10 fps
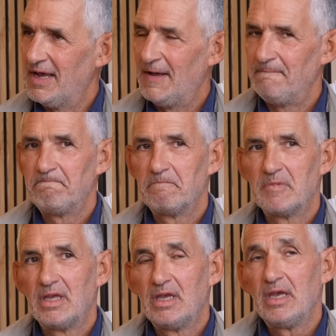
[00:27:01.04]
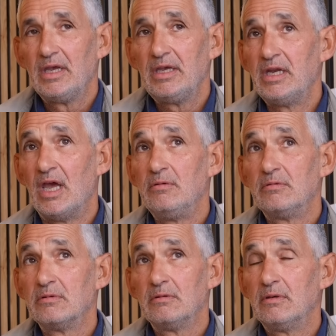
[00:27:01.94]
um, you
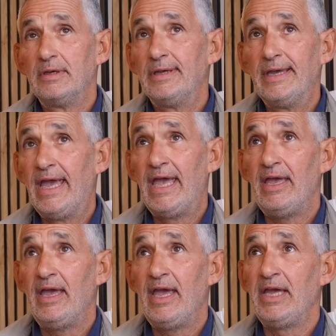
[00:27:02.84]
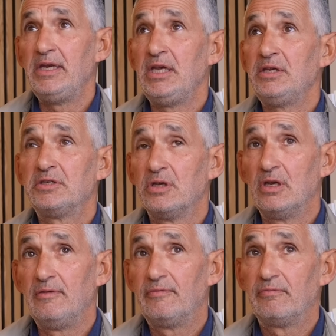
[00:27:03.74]
know, any sort
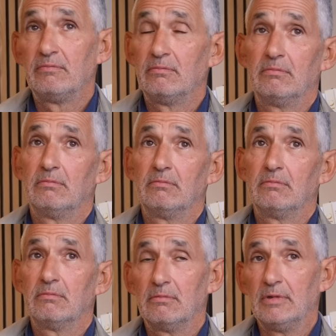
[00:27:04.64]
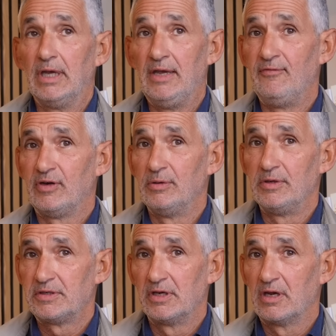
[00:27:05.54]
of
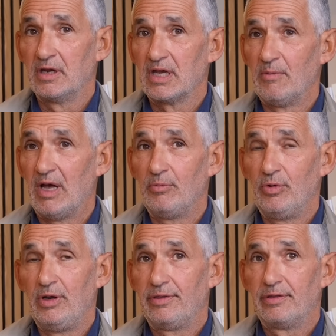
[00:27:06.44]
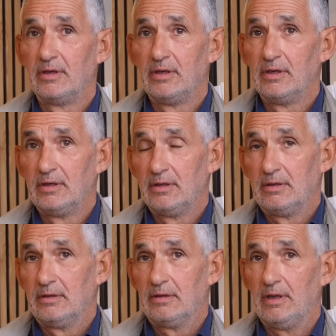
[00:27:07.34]
influencer can come up with
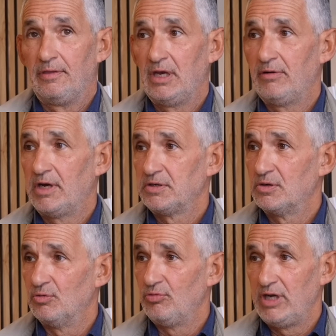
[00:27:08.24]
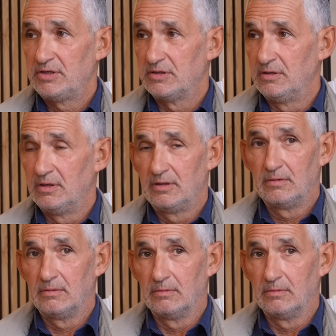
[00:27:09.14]
a theoretical reason that